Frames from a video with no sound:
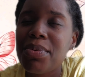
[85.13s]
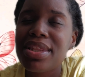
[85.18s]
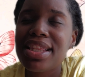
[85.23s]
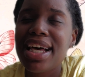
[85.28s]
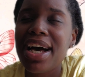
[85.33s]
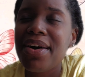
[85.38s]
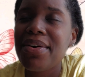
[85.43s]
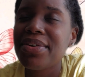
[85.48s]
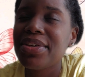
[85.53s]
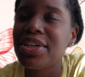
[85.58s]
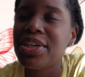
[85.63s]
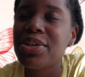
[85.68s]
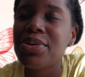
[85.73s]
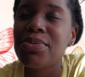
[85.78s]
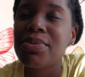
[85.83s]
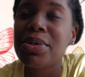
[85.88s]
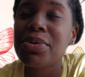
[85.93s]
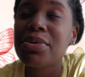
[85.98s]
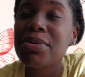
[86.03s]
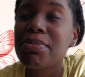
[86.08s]
Without you,
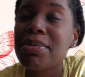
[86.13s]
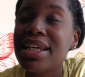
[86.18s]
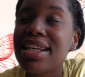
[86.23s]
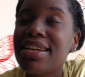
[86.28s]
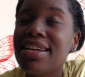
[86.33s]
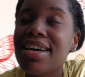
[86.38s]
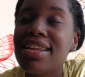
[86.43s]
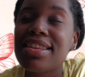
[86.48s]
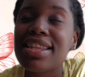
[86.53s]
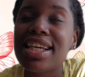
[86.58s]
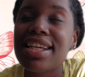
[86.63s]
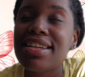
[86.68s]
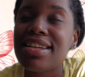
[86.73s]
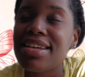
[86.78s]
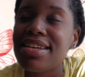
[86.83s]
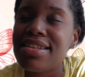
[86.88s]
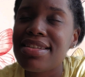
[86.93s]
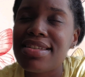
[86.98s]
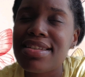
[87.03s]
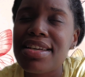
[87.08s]
we would be
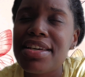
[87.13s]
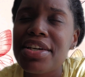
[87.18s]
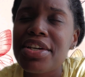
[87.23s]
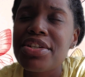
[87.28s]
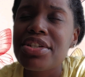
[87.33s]
nothingness.